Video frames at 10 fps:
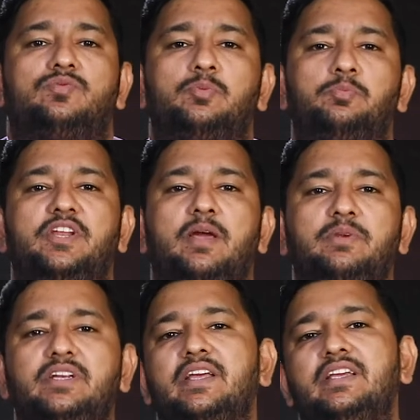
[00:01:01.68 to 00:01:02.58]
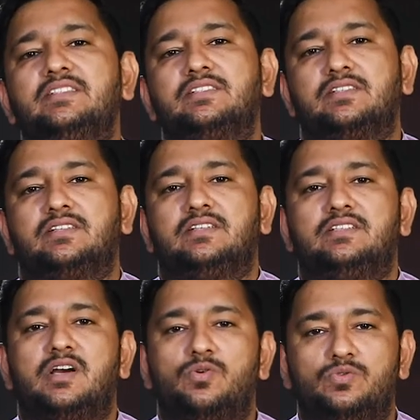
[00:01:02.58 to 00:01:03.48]
of the pyramid is
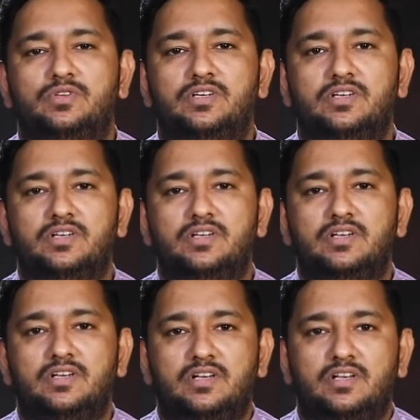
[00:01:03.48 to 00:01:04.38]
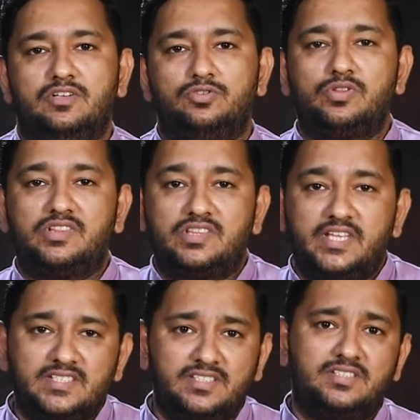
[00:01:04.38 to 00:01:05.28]
down. So
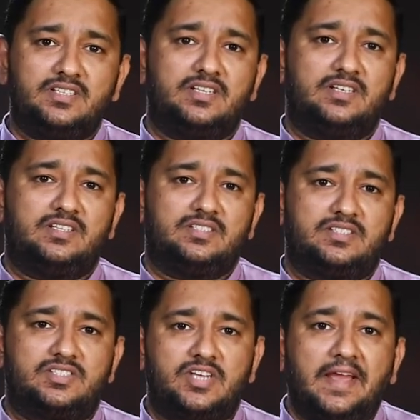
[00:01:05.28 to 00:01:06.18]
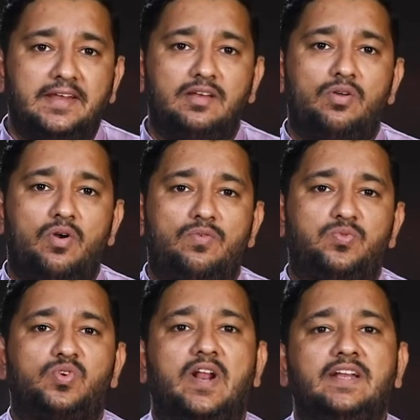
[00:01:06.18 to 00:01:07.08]
this style
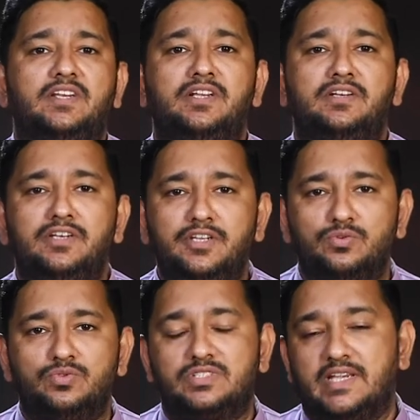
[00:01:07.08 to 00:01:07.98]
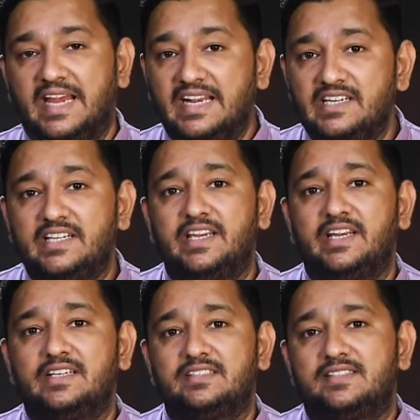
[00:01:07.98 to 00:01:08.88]
of writing news
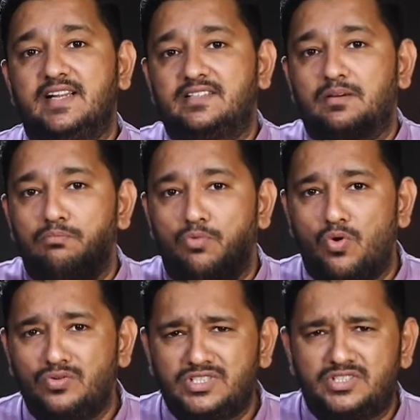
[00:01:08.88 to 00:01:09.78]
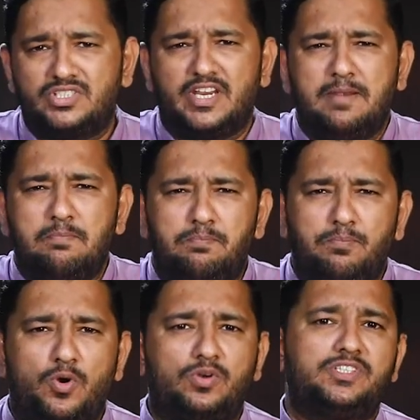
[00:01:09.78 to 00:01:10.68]
indicates that the most
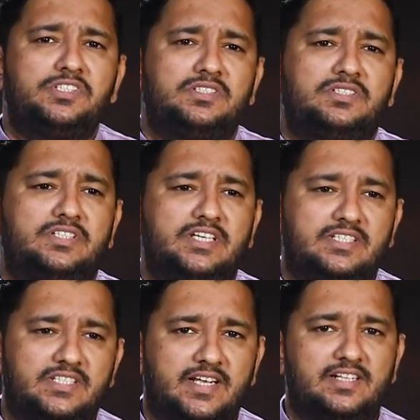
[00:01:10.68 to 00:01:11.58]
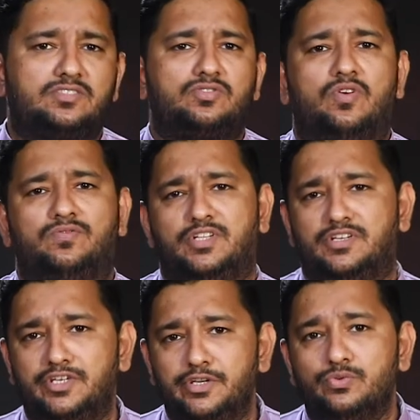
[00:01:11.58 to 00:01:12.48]
important details of the
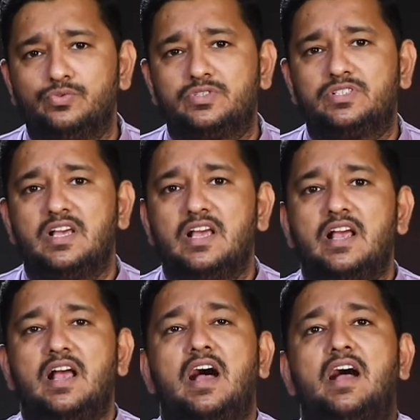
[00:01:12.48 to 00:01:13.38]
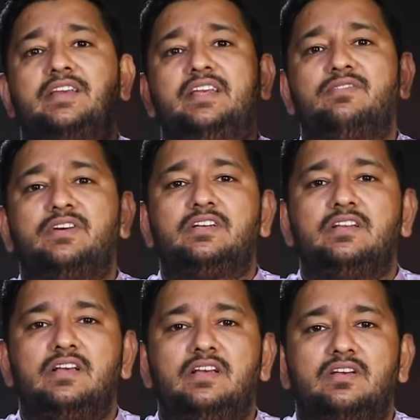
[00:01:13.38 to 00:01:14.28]
news are
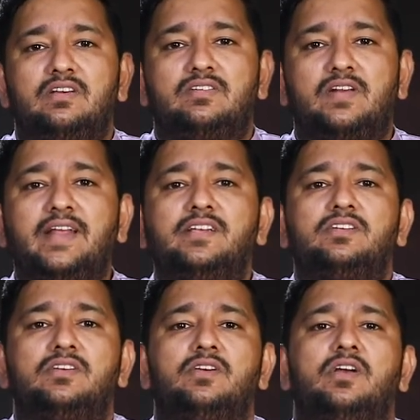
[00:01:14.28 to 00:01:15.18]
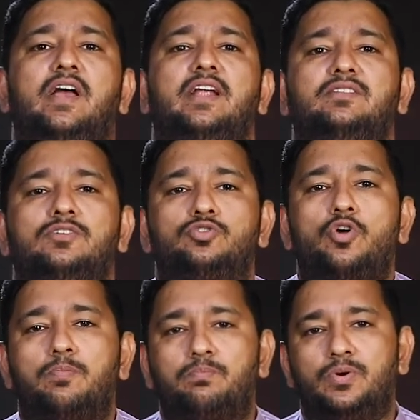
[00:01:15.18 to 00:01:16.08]
given right at the
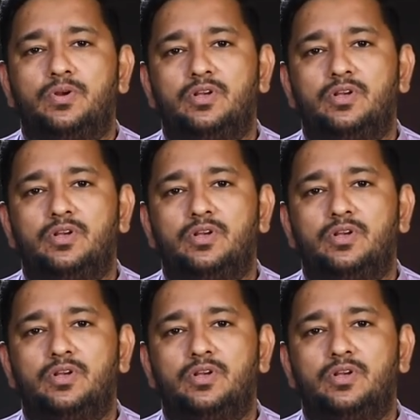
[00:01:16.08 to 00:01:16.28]
top.